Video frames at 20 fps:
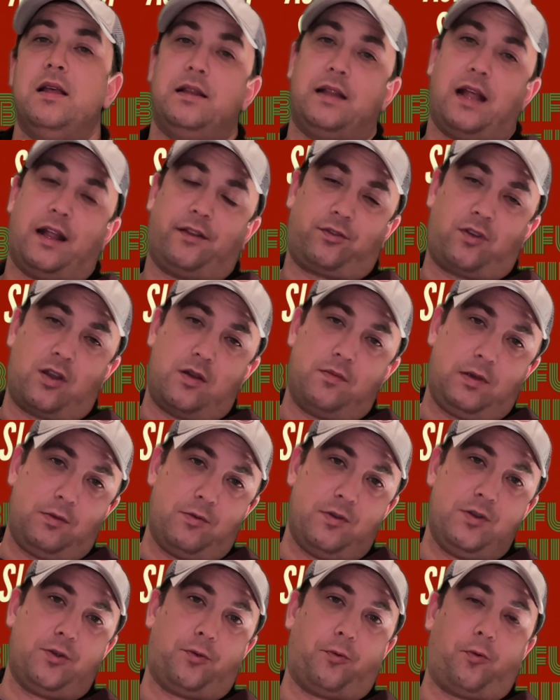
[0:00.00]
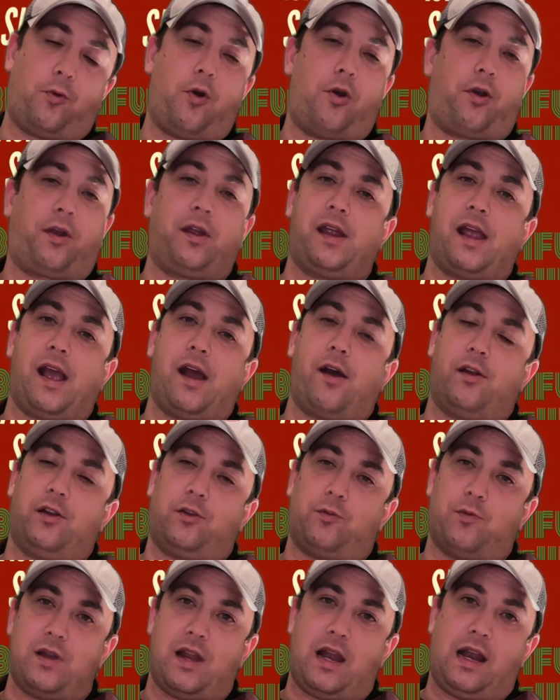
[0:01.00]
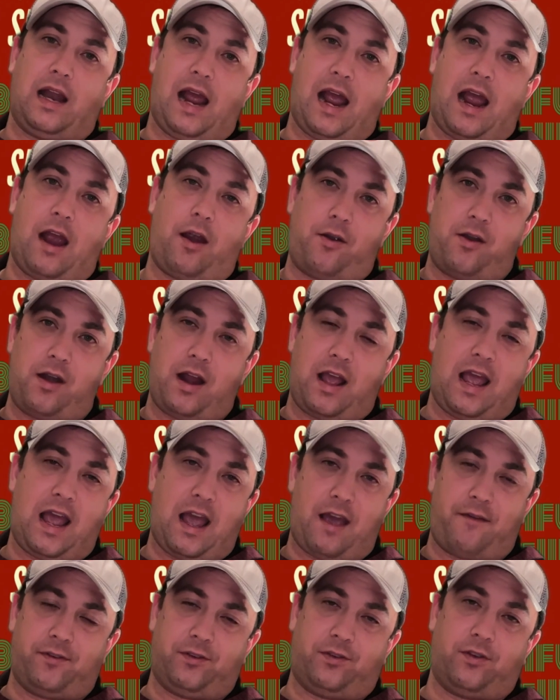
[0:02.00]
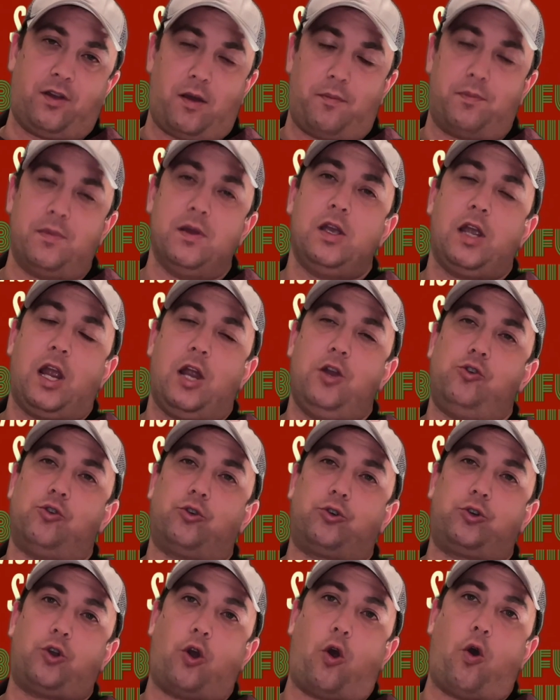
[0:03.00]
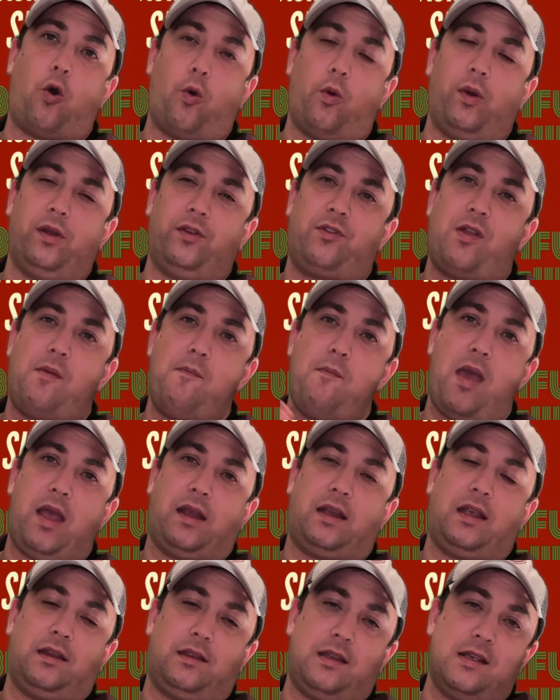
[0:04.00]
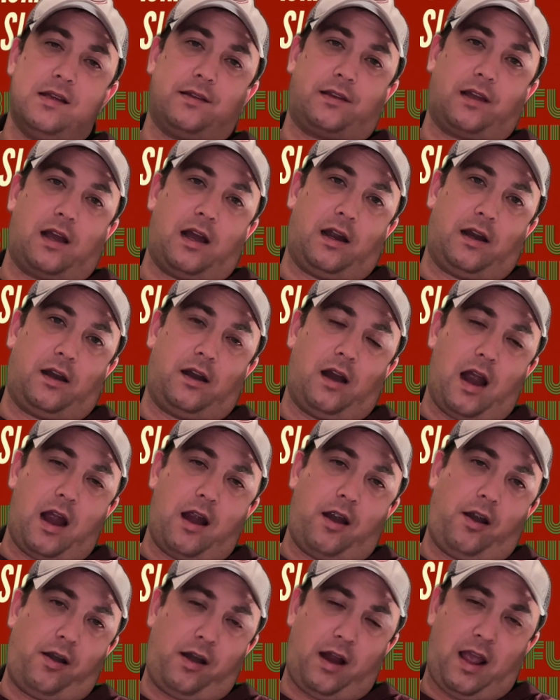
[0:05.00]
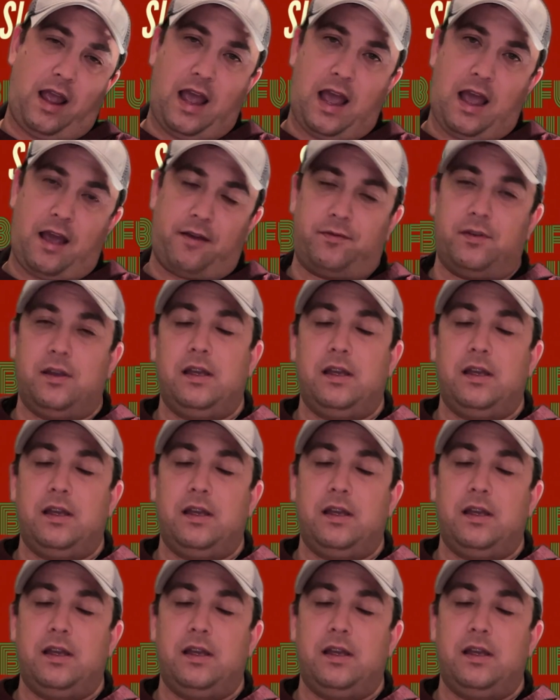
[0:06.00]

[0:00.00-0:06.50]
That's going to be when you're walking out, is when that hour and a half is up, and your goal is to make it the entire hour and a half.